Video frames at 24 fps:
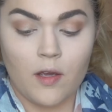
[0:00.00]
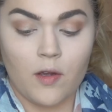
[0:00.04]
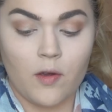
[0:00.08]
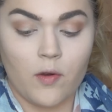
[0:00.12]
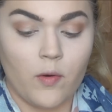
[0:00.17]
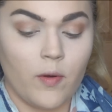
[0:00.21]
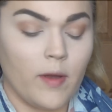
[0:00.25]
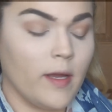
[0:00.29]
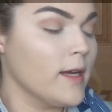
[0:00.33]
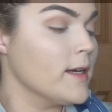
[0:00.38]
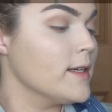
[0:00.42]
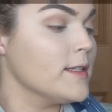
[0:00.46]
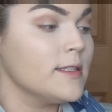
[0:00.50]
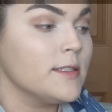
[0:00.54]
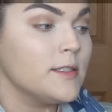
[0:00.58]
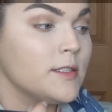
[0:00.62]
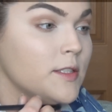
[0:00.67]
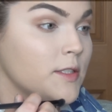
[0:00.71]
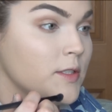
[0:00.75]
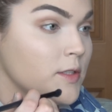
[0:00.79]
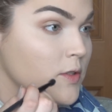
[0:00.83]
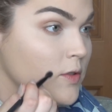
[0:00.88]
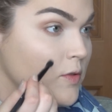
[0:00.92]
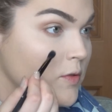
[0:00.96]
Going
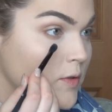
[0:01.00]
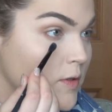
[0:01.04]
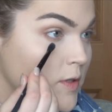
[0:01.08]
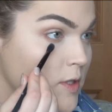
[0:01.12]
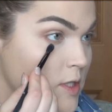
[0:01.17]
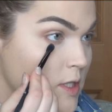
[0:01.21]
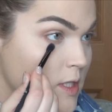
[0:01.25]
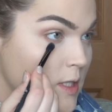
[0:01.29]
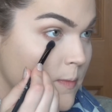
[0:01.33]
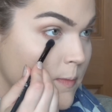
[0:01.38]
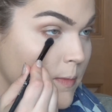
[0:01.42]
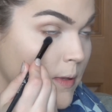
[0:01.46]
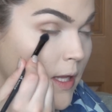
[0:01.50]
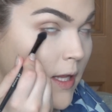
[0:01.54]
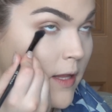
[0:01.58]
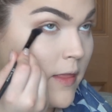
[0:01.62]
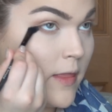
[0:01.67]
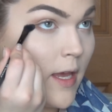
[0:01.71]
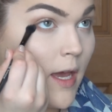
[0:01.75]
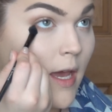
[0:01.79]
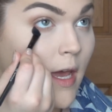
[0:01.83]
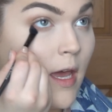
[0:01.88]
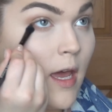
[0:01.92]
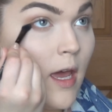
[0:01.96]
to just
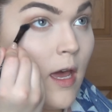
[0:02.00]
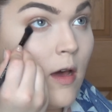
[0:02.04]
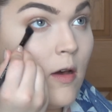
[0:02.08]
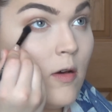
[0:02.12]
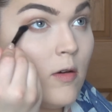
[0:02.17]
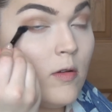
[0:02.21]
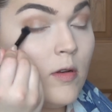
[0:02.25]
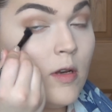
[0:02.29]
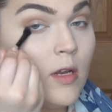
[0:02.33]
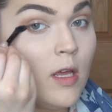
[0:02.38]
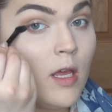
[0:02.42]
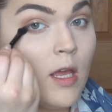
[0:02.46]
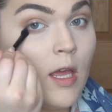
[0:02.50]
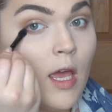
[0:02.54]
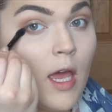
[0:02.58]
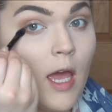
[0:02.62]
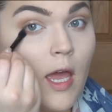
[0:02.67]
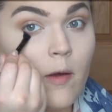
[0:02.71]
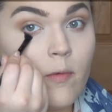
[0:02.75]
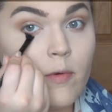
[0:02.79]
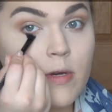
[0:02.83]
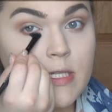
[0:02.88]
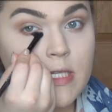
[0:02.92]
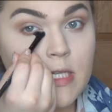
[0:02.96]
blend that out
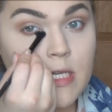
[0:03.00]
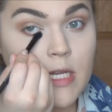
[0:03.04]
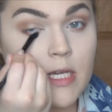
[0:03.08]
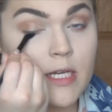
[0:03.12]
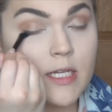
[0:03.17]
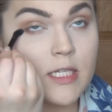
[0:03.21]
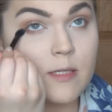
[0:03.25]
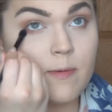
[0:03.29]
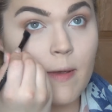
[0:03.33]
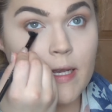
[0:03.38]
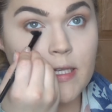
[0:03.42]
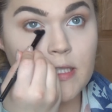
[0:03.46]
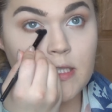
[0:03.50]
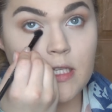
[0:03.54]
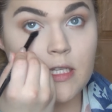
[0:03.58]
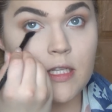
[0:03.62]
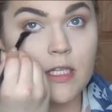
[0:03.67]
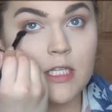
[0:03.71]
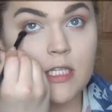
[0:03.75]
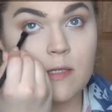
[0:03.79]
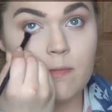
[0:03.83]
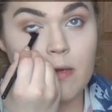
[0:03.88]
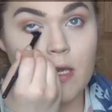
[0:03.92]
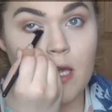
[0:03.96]
I wasn't expecting
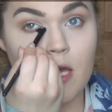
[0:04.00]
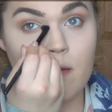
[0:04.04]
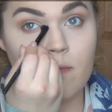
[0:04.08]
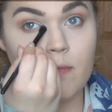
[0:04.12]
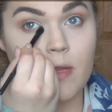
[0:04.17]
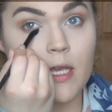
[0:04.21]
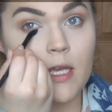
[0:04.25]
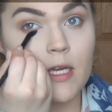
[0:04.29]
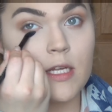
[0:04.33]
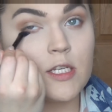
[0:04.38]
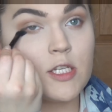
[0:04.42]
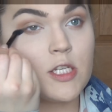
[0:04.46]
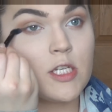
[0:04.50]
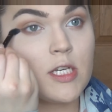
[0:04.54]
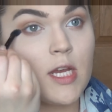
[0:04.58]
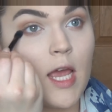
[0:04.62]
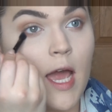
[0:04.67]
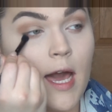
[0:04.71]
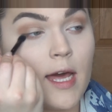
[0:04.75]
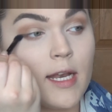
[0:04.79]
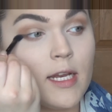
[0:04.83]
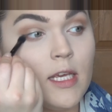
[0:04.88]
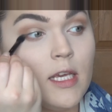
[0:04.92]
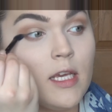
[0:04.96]
this to become like a
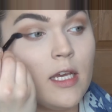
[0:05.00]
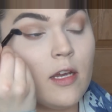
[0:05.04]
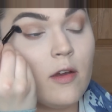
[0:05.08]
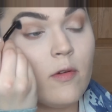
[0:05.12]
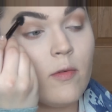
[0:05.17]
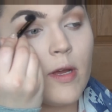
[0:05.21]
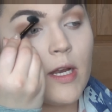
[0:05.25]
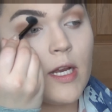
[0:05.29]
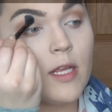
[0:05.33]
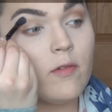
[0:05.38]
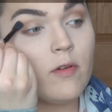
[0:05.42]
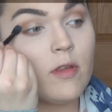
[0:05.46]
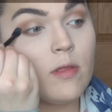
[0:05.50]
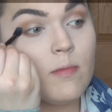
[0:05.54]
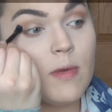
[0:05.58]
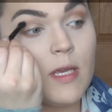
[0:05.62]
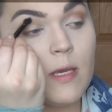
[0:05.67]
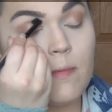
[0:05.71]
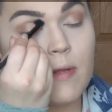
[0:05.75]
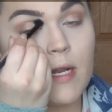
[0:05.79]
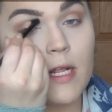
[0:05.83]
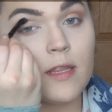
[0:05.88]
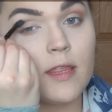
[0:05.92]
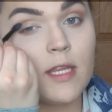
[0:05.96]
chatty get ready with
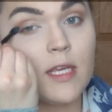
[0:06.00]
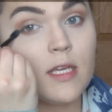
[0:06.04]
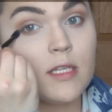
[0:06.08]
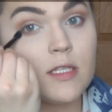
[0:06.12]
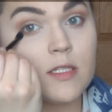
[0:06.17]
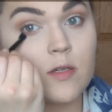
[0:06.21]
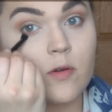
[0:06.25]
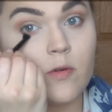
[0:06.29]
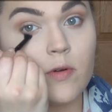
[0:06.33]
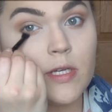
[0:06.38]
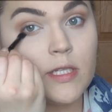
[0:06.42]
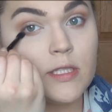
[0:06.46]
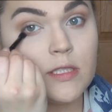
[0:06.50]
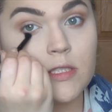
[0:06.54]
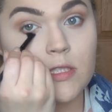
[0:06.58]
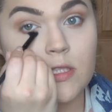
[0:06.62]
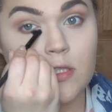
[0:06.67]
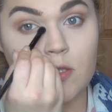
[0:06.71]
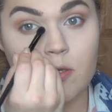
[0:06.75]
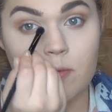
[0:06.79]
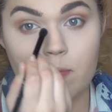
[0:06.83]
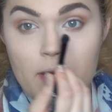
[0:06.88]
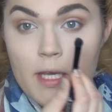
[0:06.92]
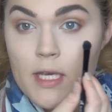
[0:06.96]
me, but I think it's going
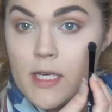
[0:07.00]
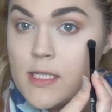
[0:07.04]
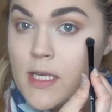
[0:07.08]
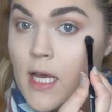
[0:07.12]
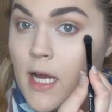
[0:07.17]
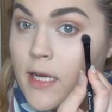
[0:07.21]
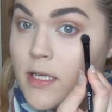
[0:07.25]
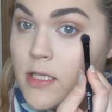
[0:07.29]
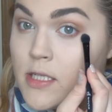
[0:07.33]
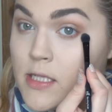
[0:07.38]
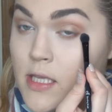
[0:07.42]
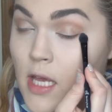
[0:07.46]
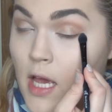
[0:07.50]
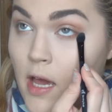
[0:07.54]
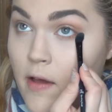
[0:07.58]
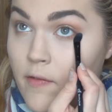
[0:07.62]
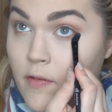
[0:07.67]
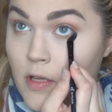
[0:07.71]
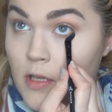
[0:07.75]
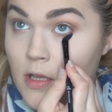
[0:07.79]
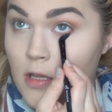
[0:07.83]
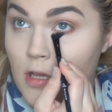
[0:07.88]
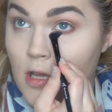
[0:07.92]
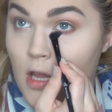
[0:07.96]
to because I just have
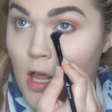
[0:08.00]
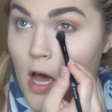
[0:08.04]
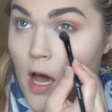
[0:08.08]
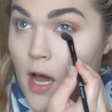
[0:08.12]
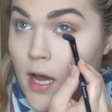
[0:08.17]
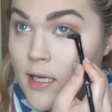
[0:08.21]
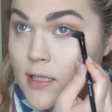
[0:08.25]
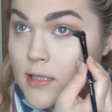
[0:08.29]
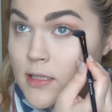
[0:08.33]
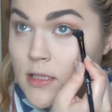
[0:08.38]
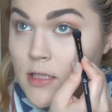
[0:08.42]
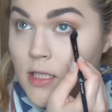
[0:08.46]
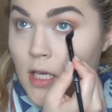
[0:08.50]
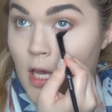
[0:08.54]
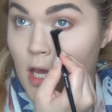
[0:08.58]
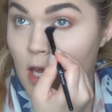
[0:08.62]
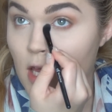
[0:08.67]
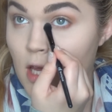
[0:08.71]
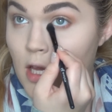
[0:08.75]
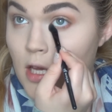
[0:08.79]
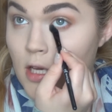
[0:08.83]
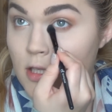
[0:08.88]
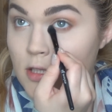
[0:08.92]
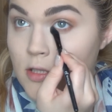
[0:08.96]
a lot
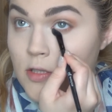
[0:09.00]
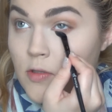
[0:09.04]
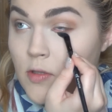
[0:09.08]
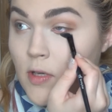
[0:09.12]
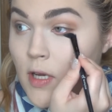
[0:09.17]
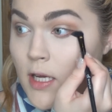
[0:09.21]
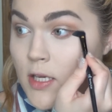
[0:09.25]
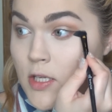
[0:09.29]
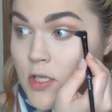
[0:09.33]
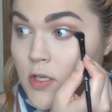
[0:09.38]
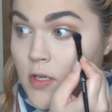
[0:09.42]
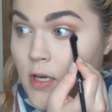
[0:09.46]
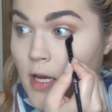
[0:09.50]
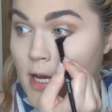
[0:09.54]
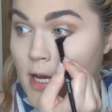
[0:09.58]
to catch you